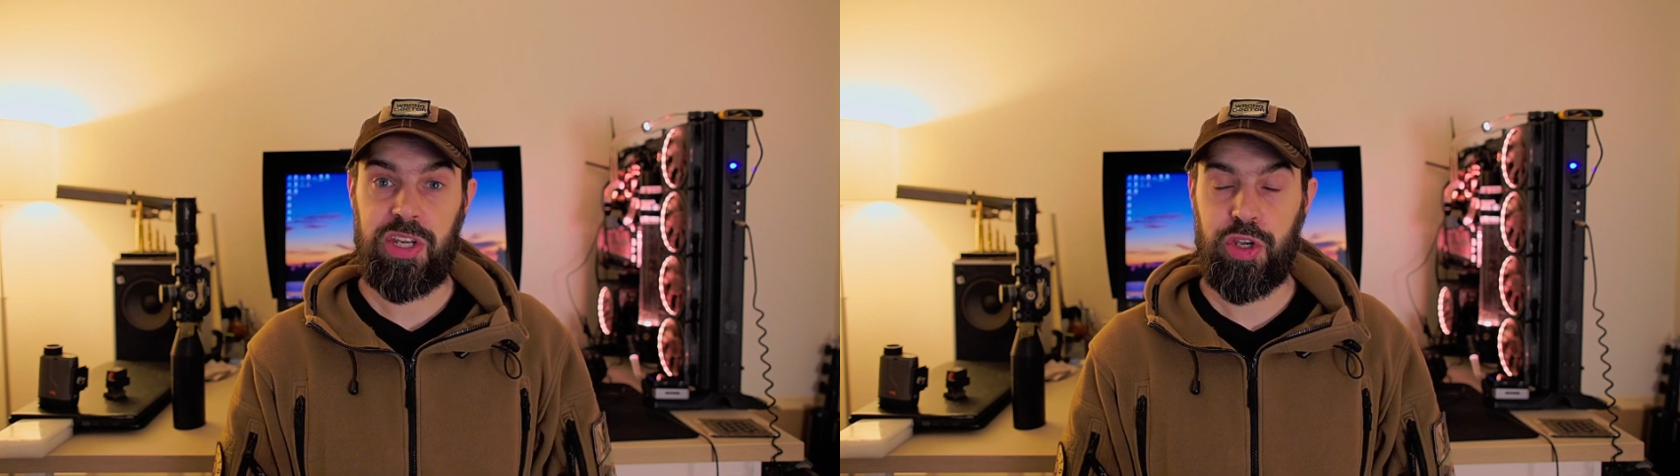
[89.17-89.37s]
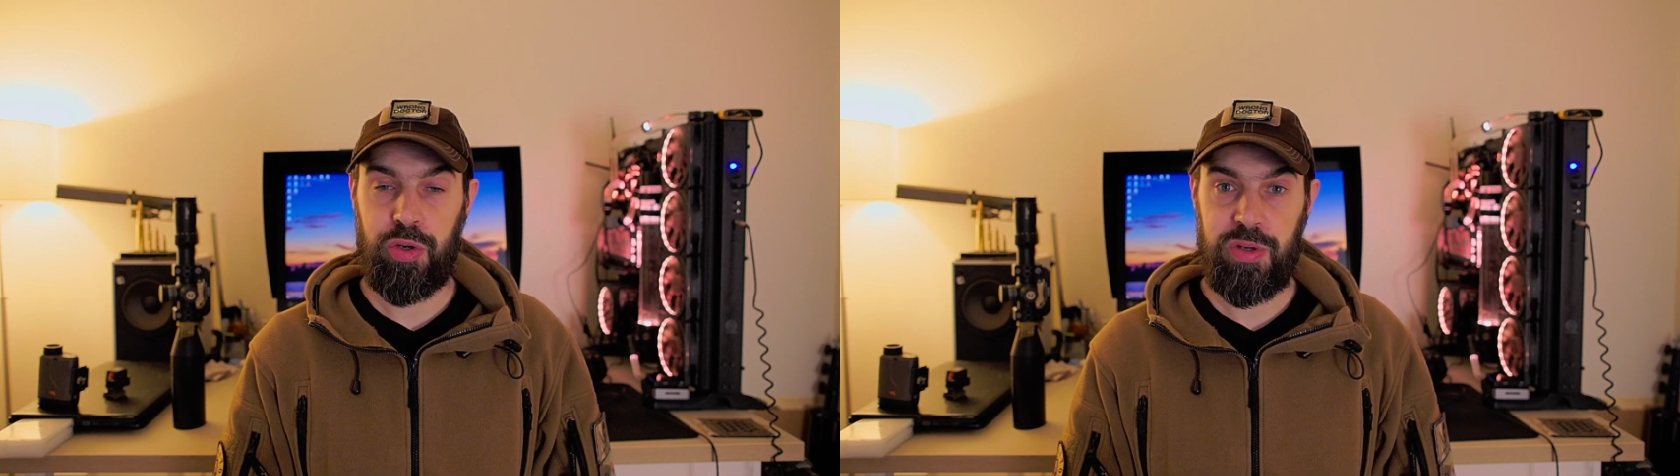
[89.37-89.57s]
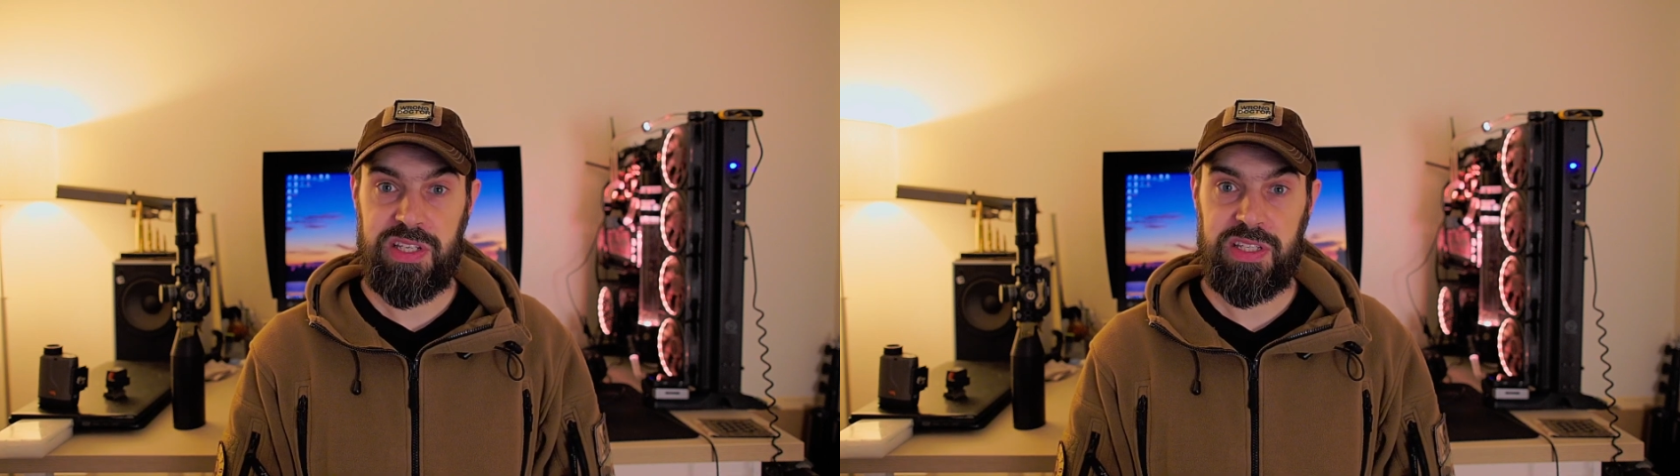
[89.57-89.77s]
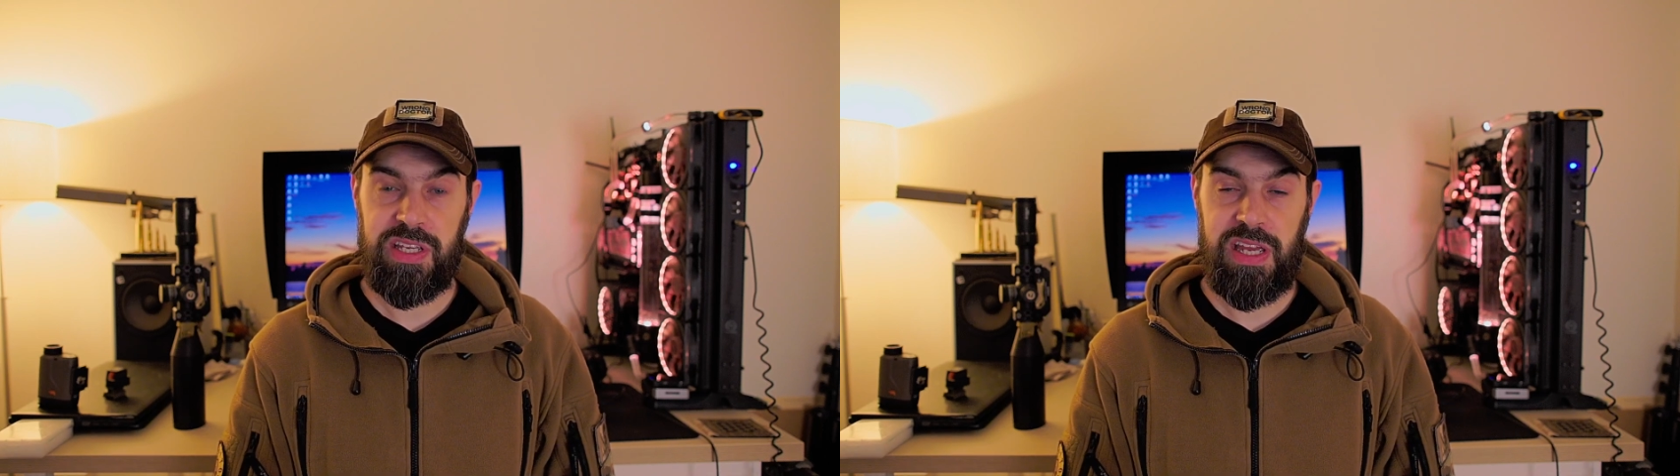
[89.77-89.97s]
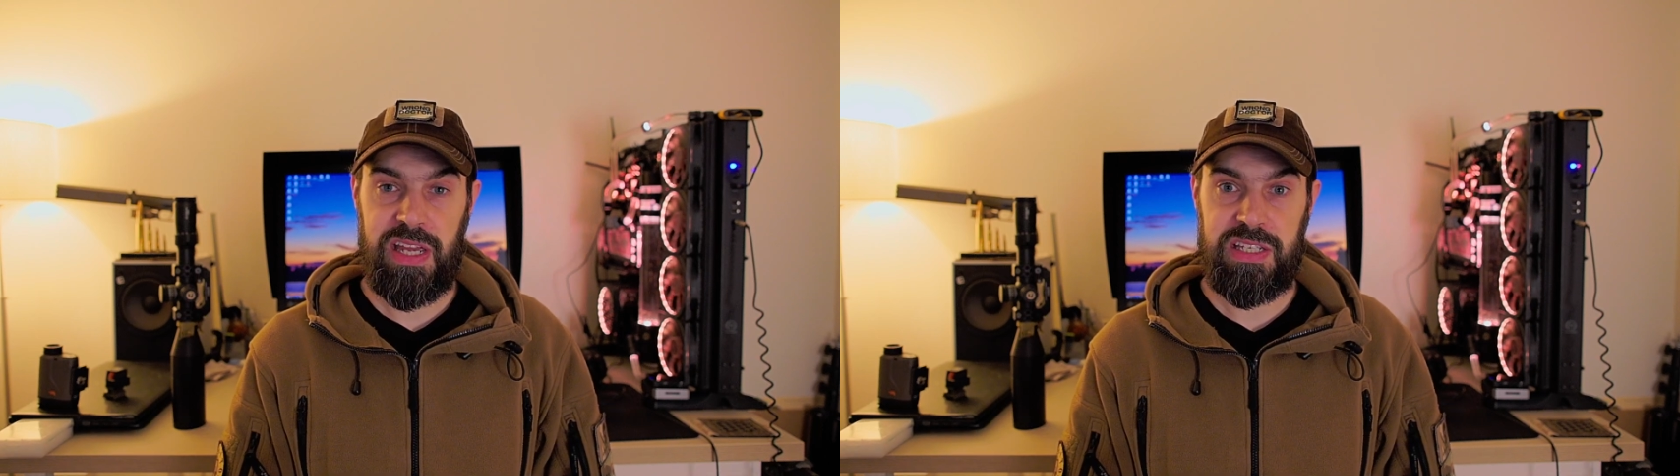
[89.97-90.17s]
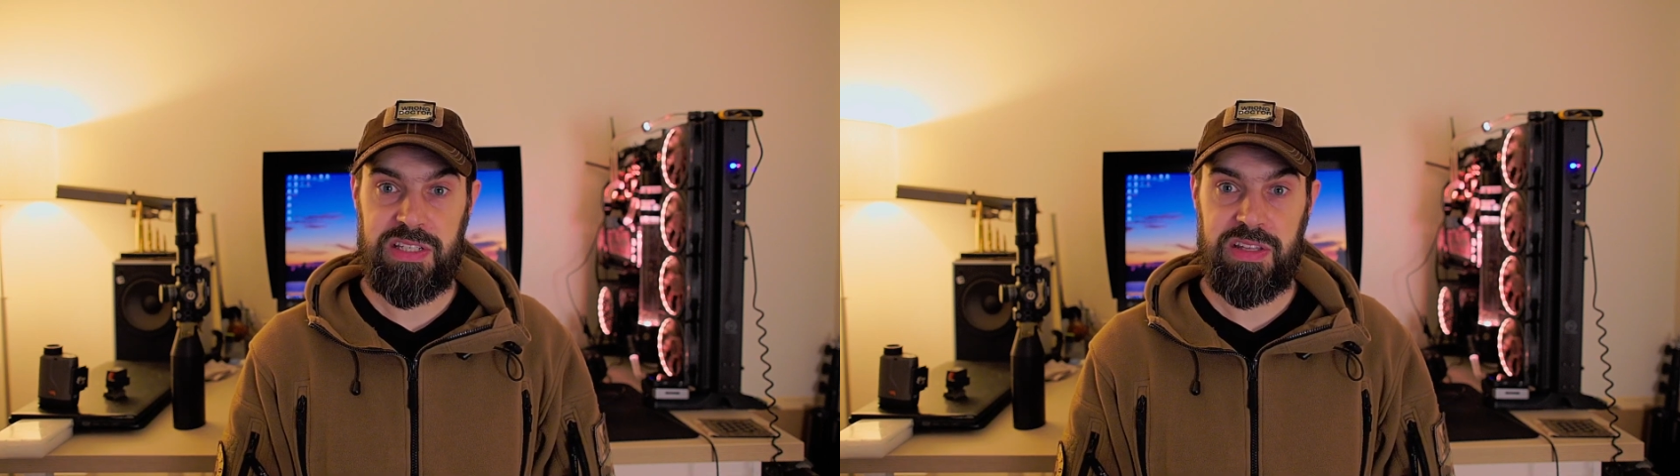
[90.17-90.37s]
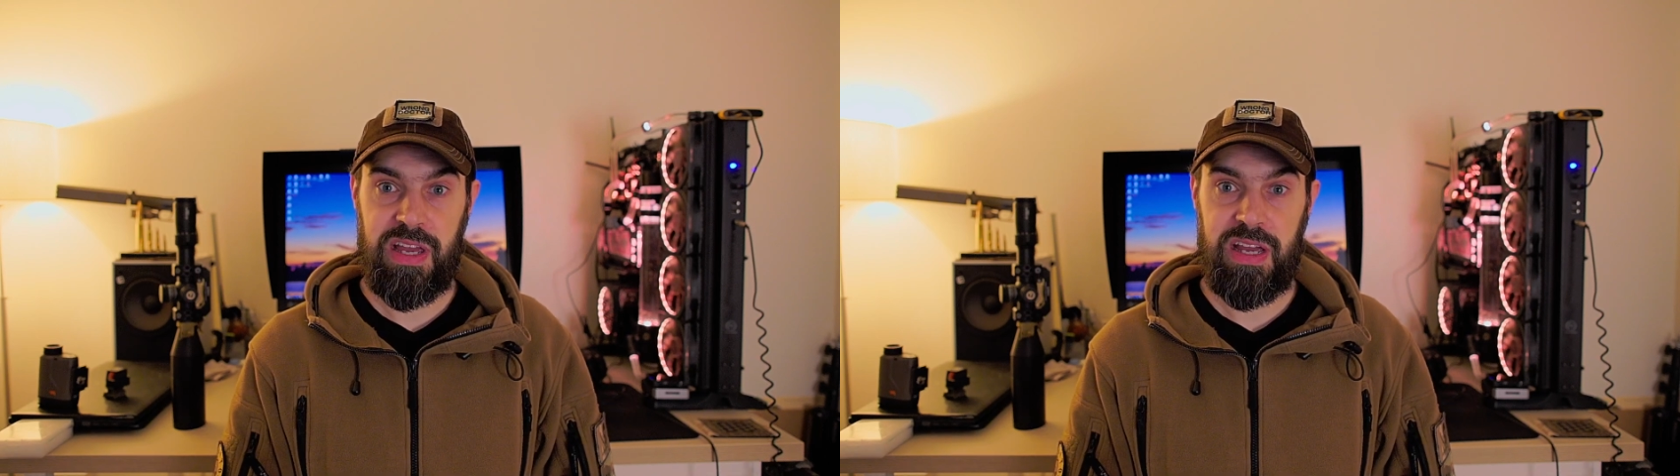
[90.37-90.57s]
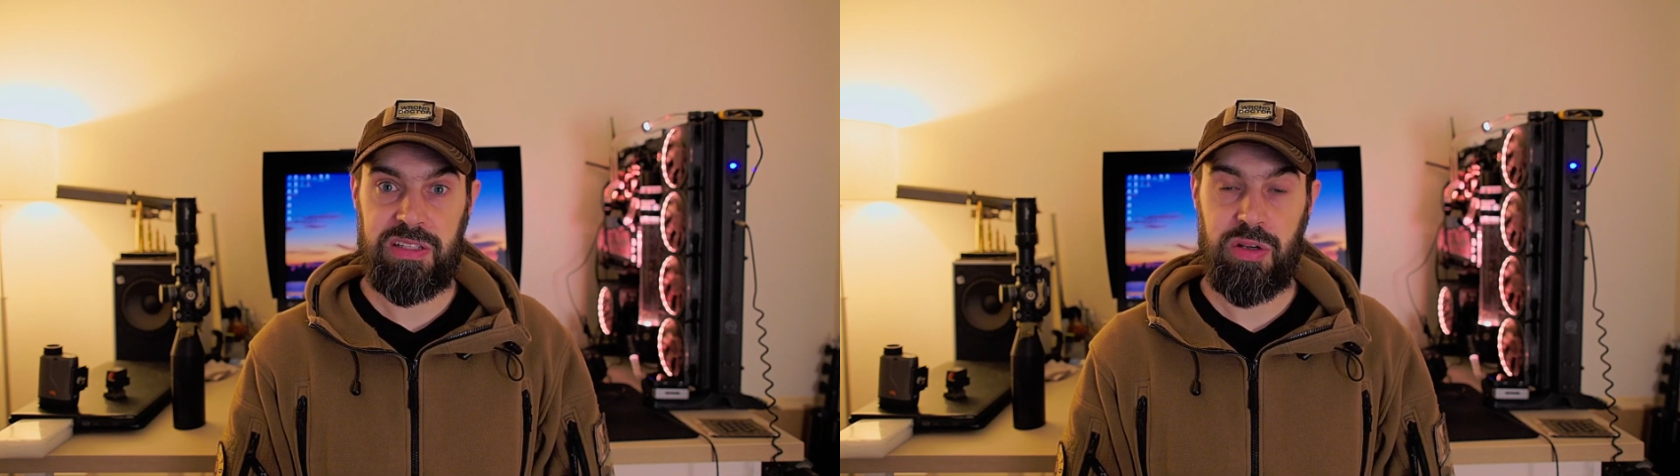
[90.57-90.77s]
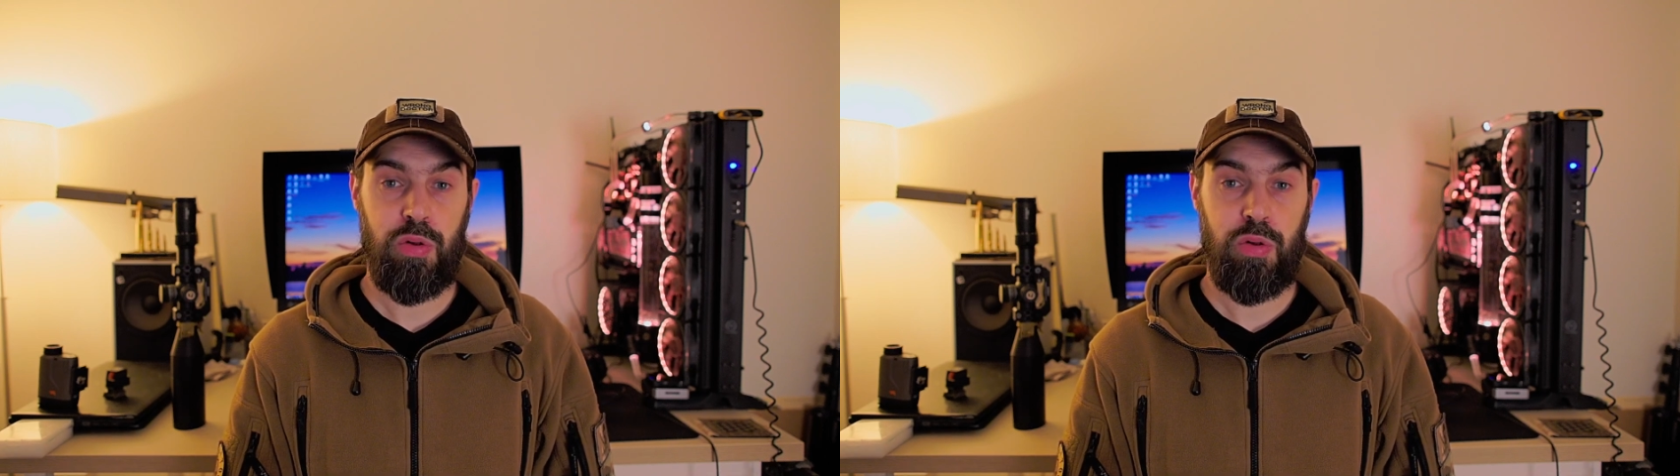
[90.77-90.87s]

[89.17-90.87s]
curiosity is that